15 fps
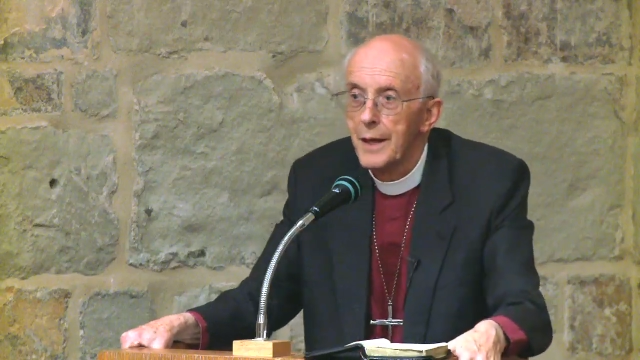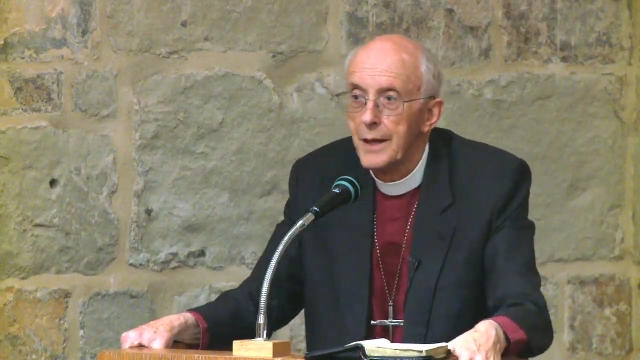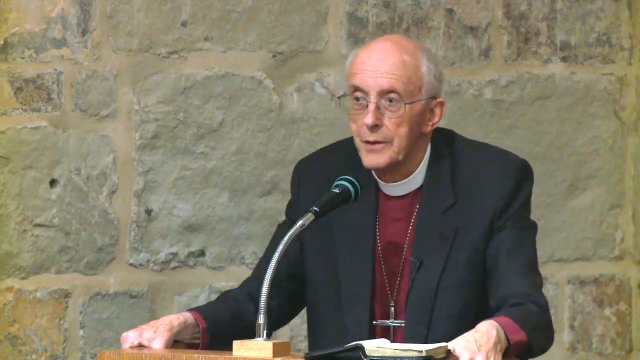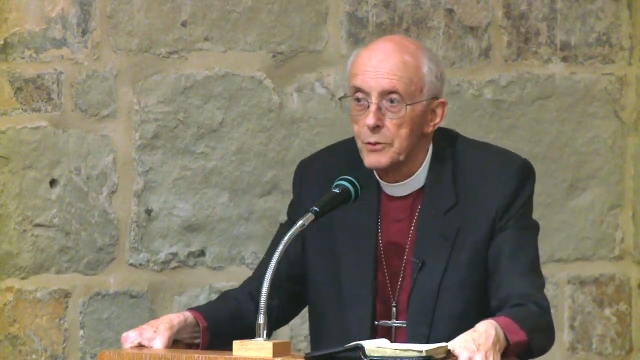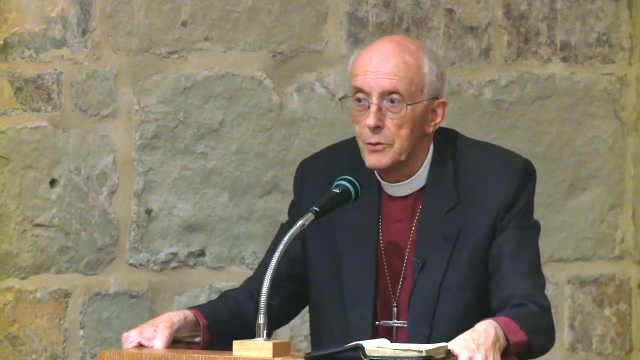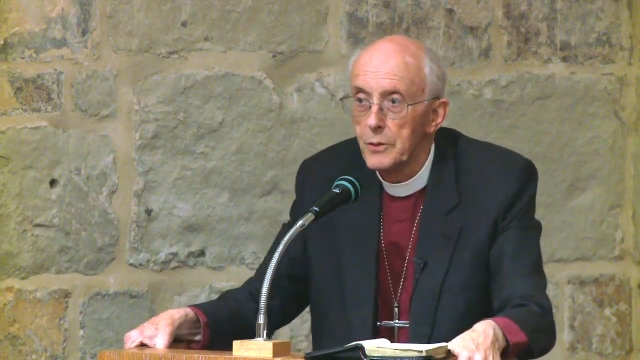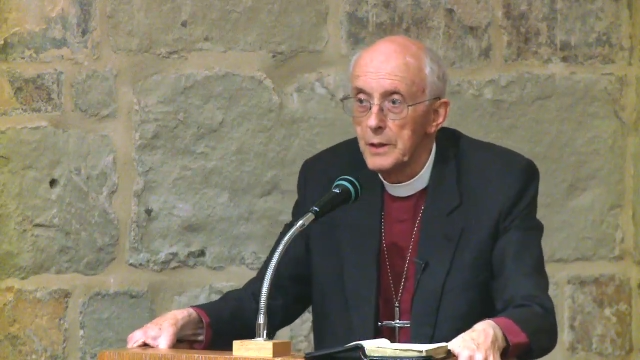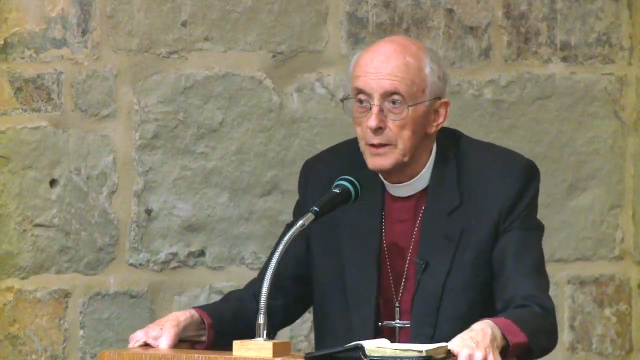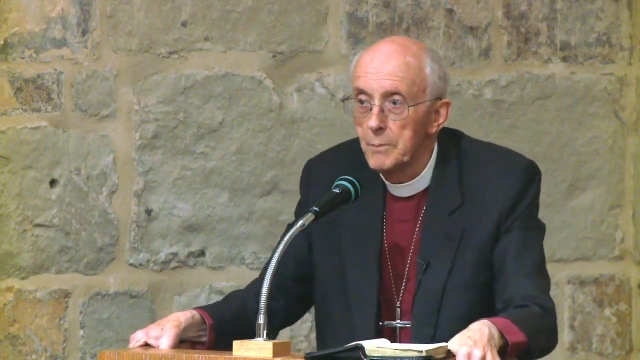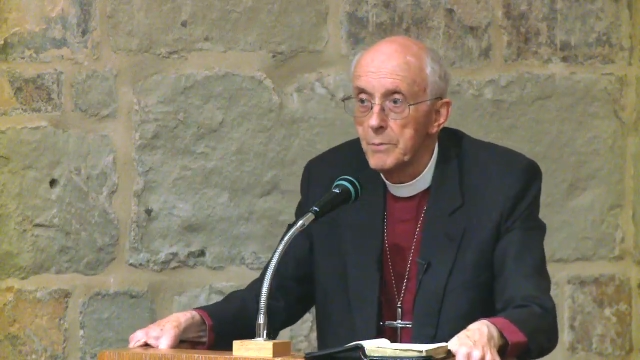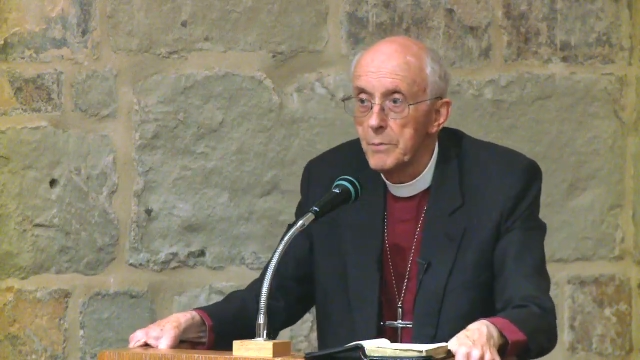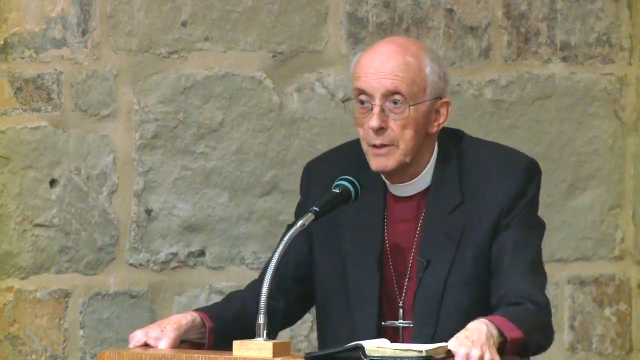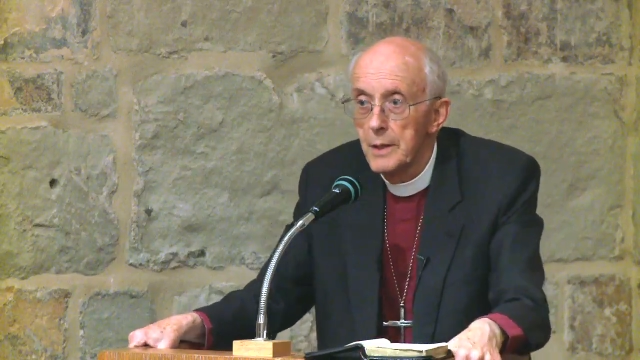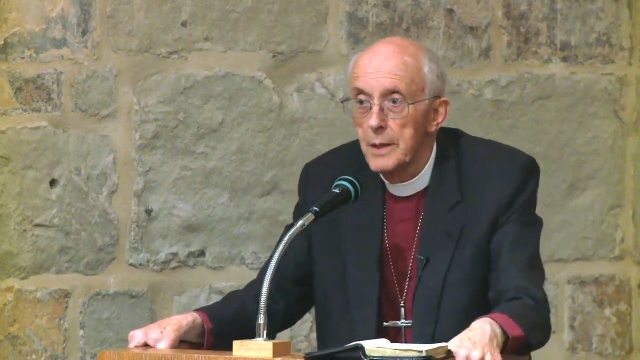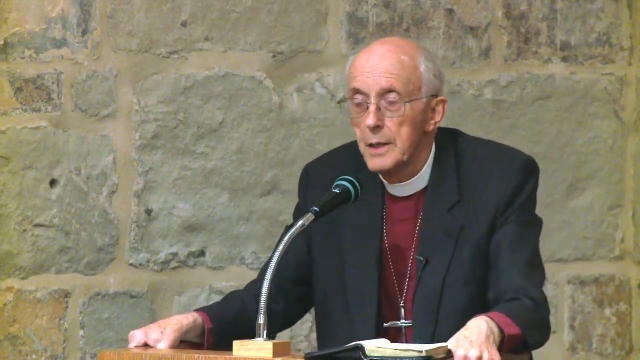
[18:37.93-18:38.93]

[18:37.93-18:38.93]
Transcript: and you keep